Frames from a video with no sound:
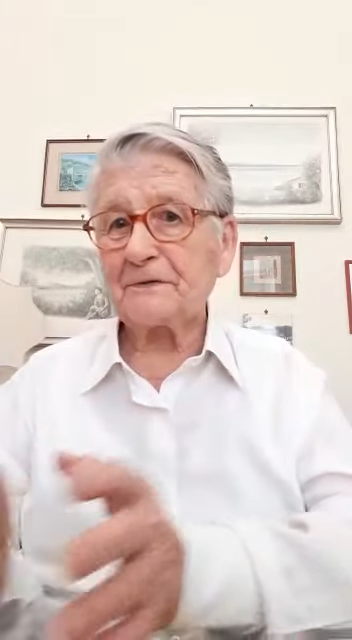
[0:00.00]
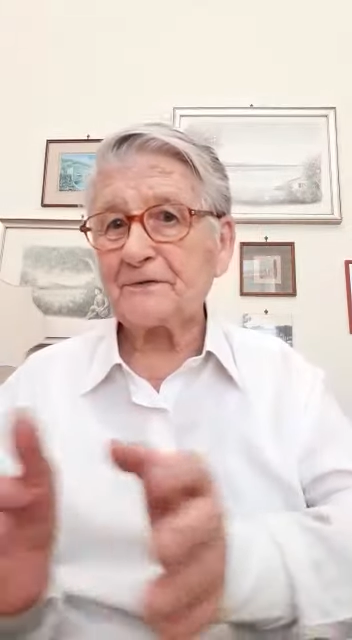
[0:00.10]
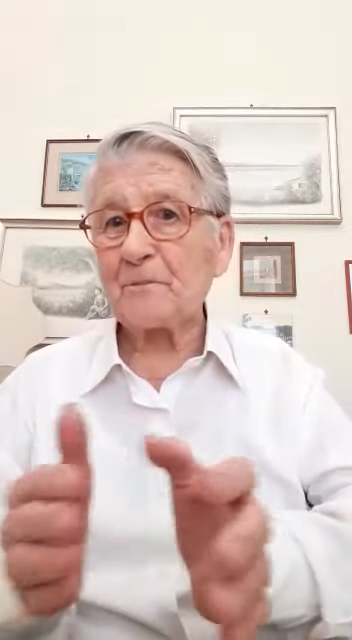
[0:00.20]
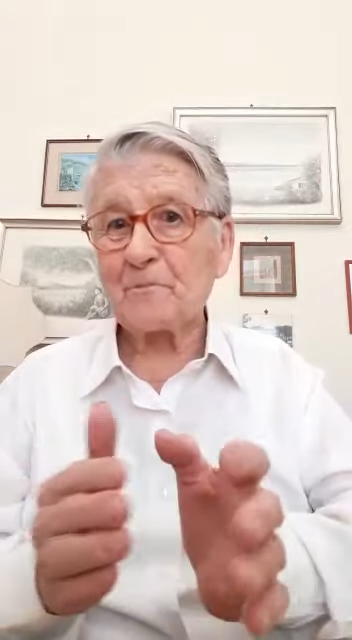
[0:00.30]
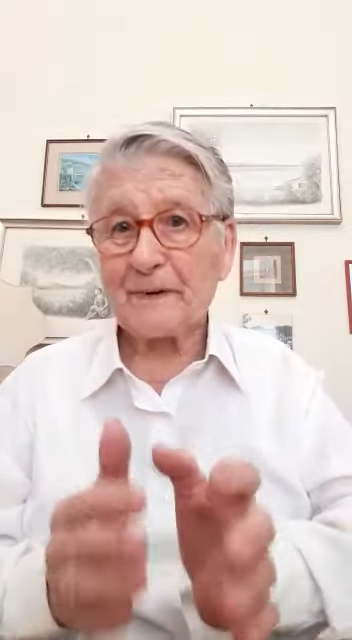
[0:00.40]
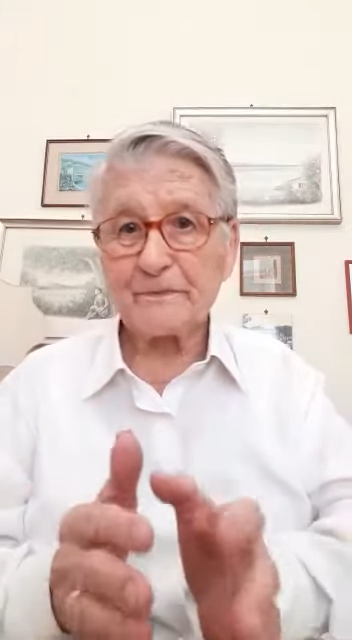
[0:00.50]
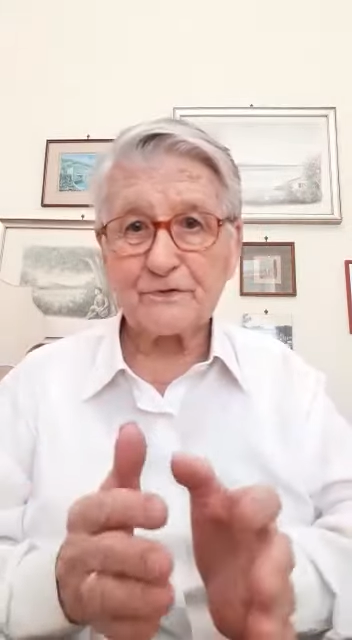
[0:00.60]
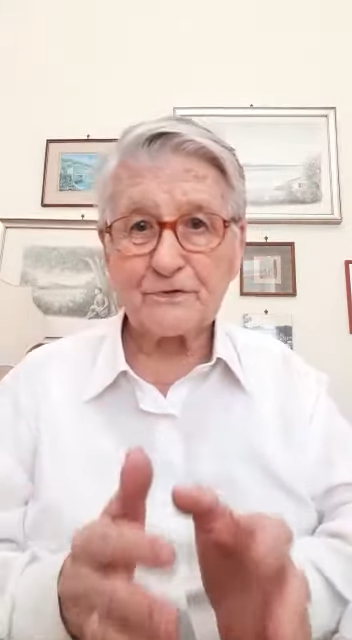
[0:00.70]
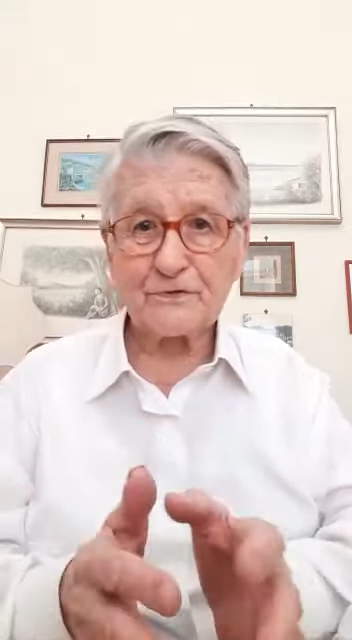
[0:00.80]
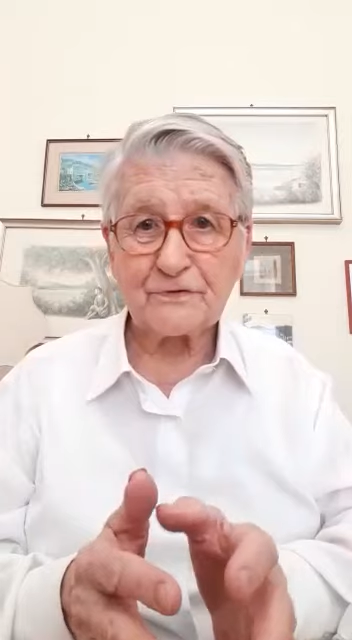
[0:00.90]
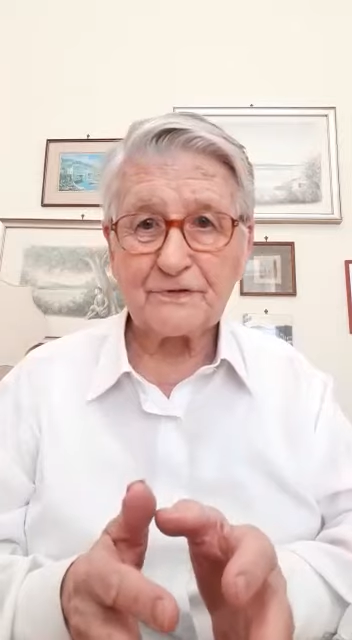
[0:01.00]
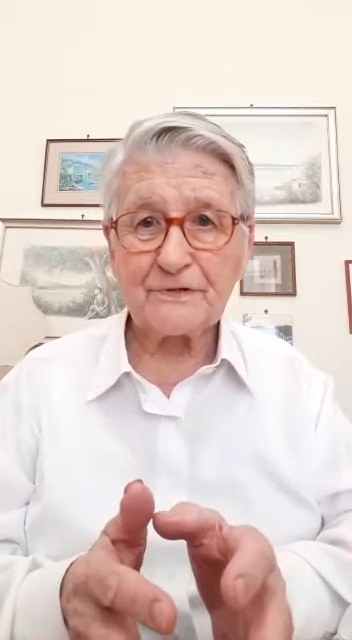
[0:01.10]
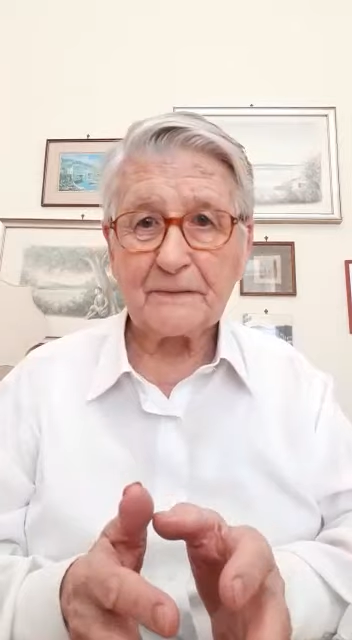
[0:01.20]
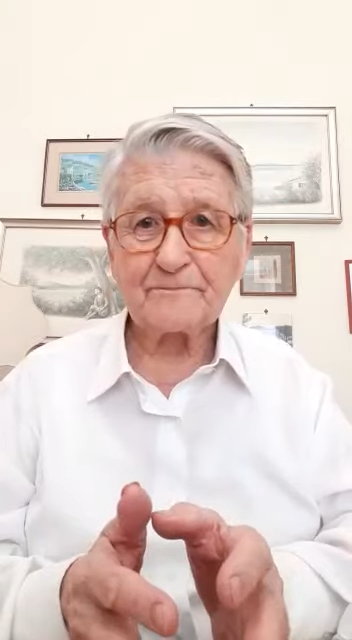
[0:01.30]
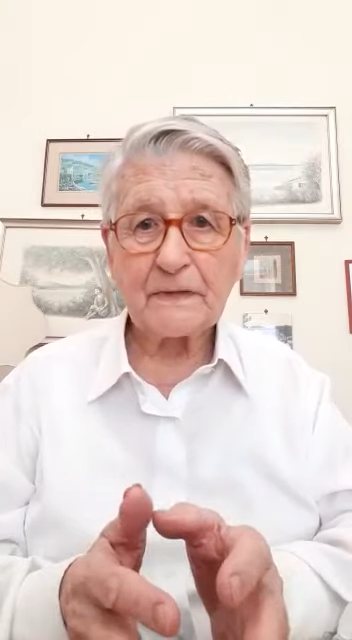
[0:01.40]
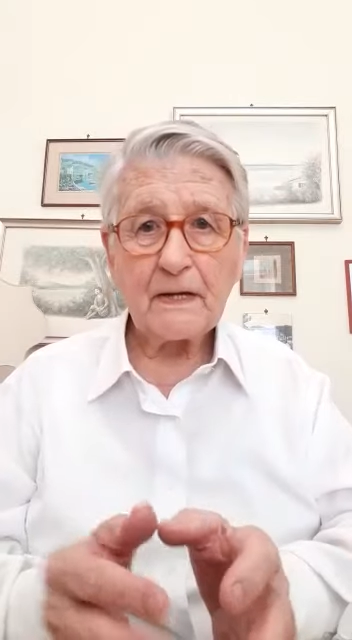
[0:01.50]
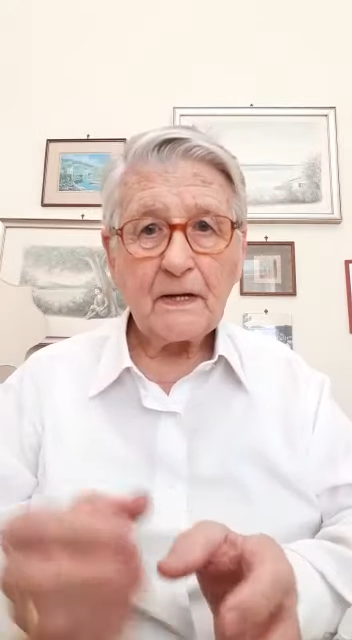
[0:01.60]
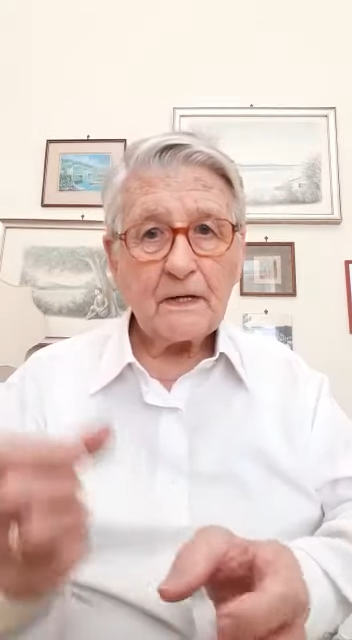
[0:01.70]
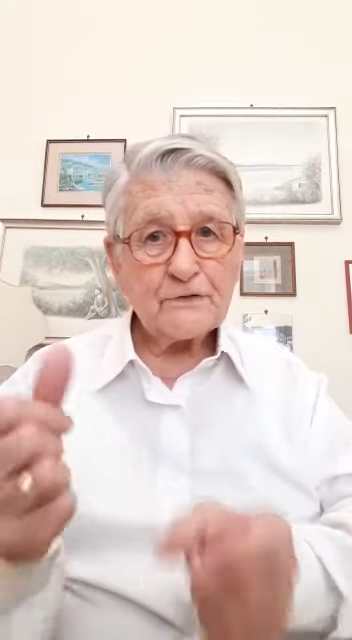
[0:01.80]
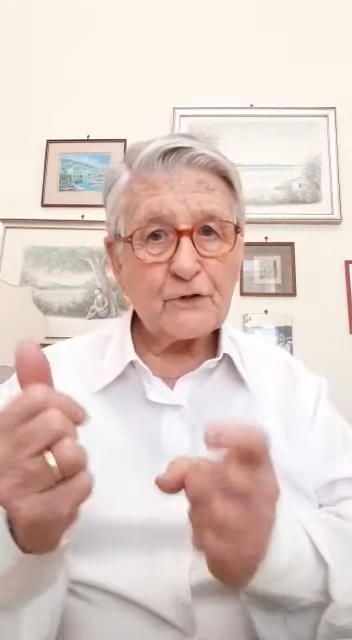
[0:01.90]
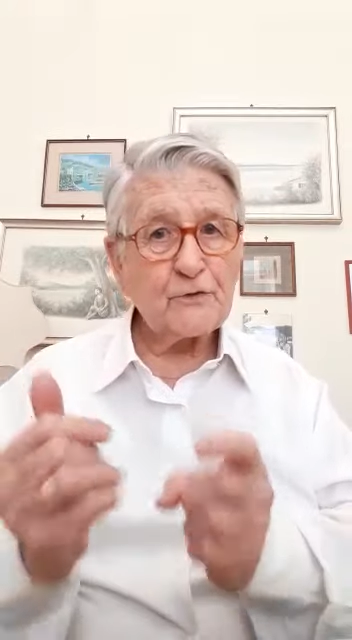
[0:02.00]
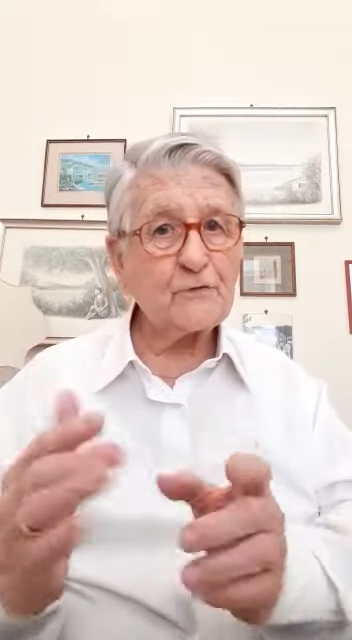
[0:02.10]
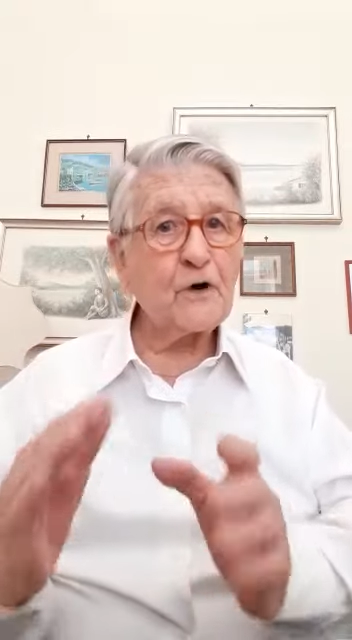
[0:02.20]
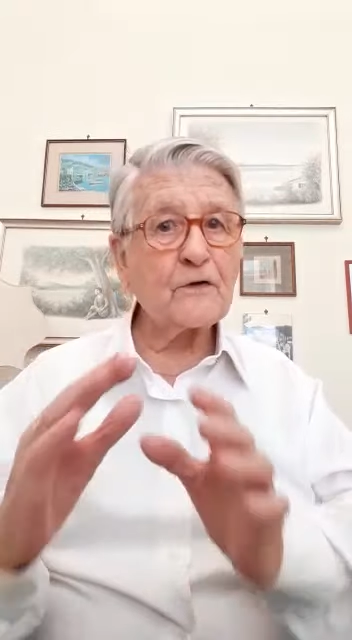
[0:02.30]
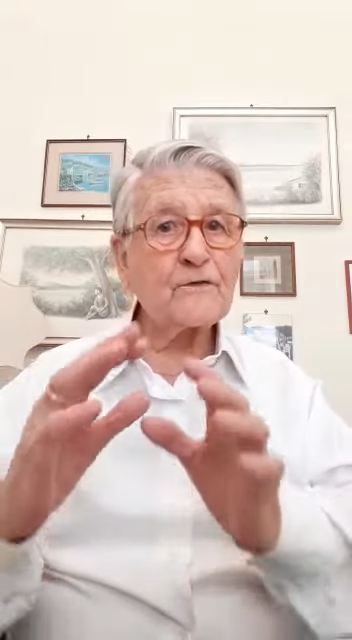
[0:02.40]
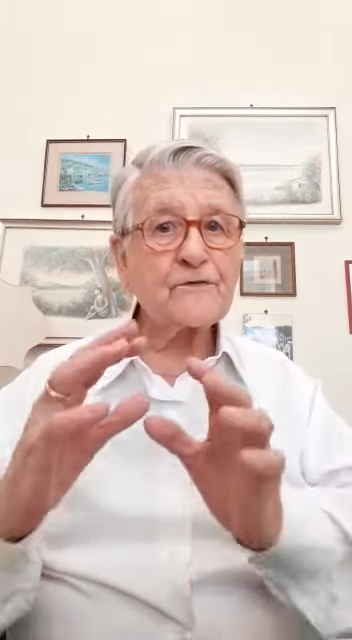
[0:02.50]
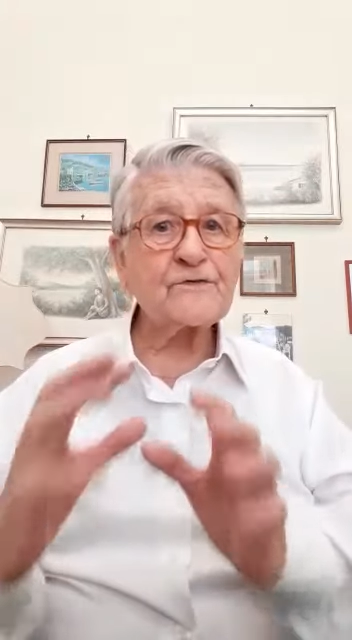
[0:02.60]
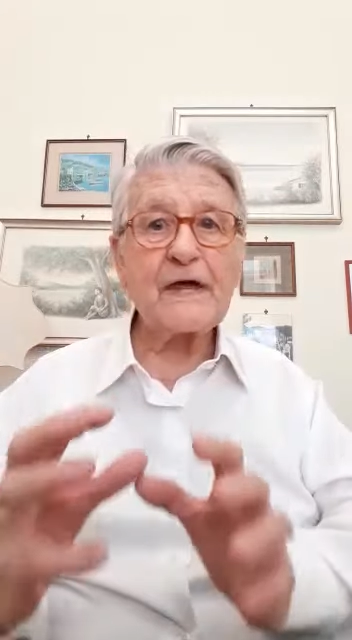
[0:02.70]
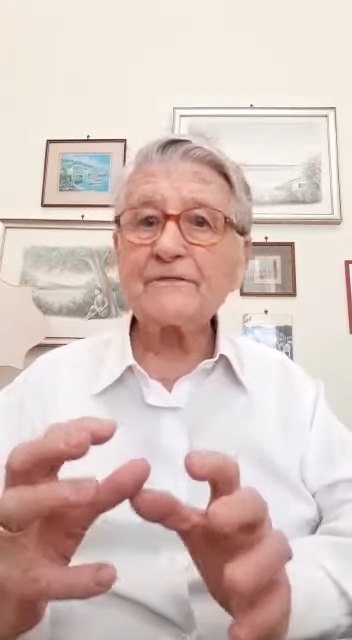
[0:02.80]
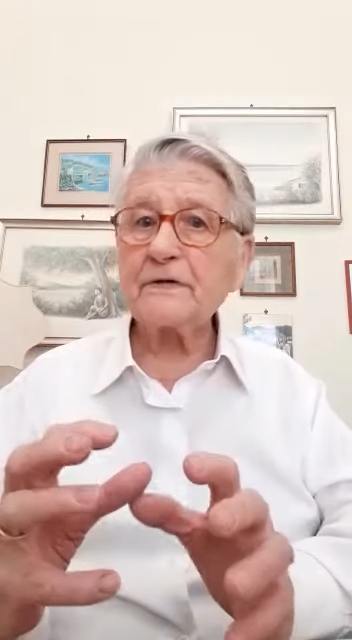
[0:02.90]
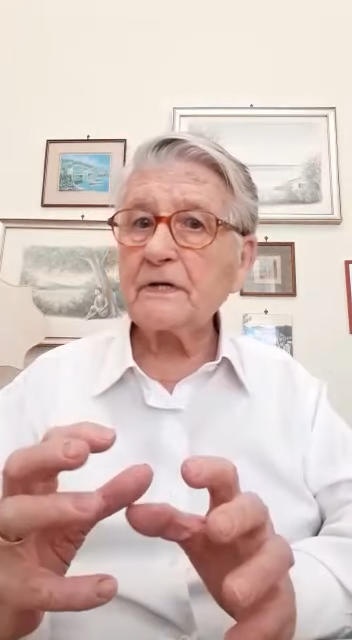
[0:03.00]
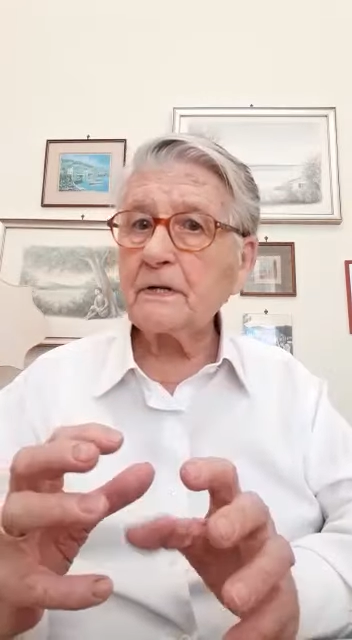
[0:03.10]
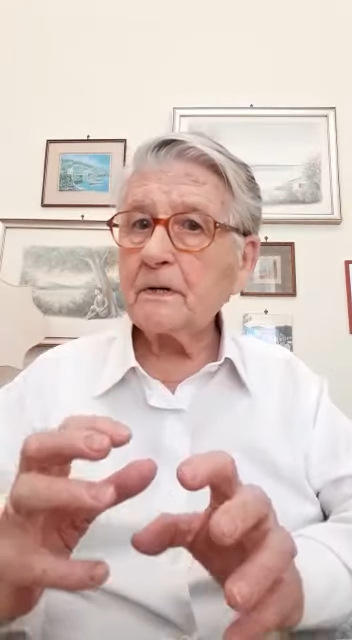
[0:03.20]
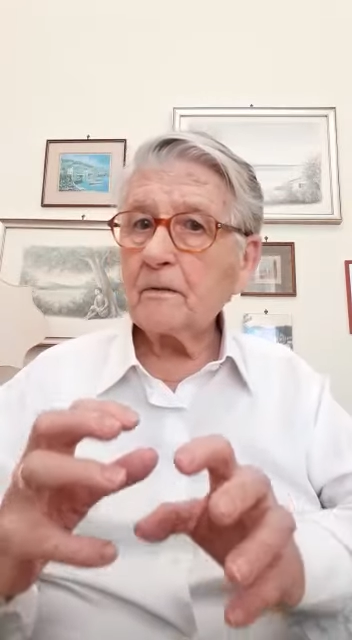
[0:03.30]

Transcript: it's a preposition, isn't it? So you've got 7